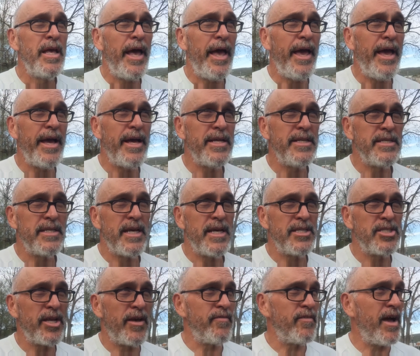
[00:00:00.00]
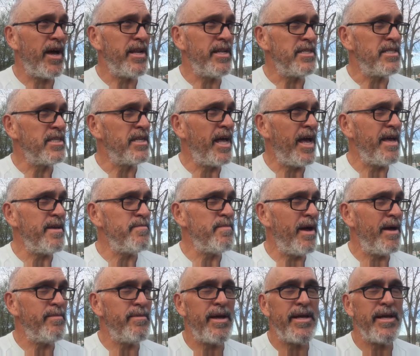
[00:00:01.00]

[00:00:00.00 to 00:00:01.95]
And so I've got it tonight by